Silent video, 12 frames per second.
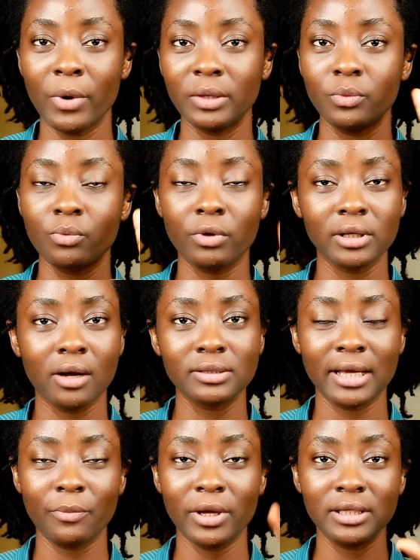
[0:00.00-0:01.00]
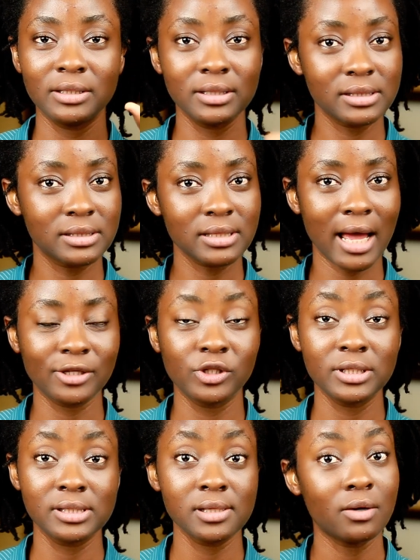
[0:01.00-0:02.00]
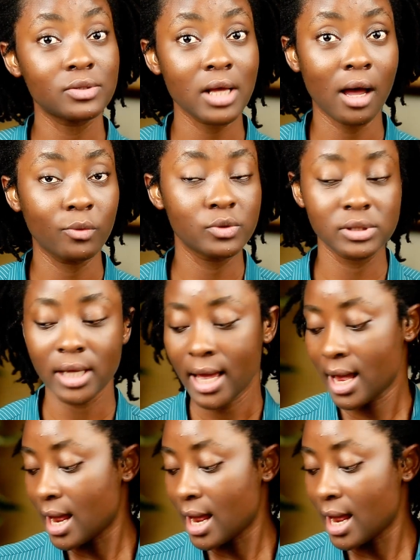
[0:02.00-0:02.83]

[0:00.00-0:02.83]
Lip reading: when we run out, like when this actually sells out.